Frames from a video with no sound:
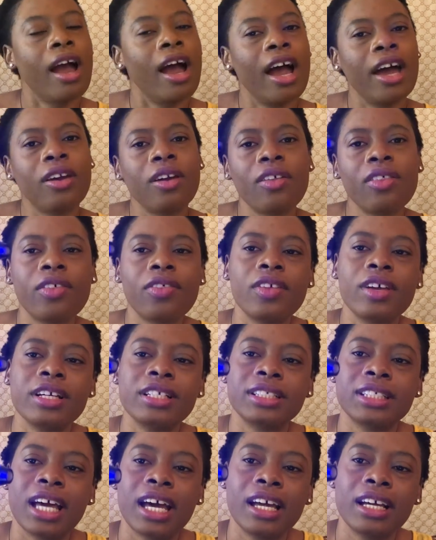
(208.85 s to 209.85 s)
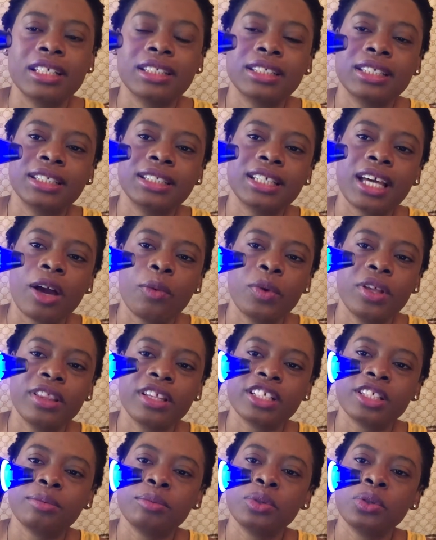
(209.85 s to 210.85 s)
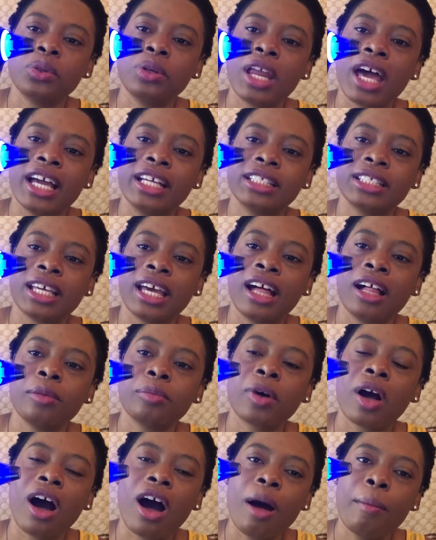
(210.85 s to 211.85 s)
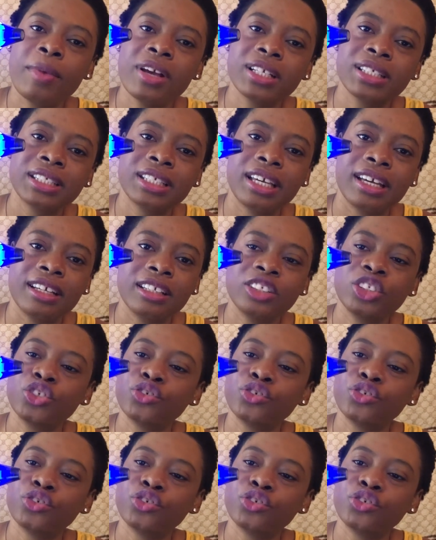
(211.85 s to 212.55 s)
Another thing is that it's designed with this blue light to help calm your skin,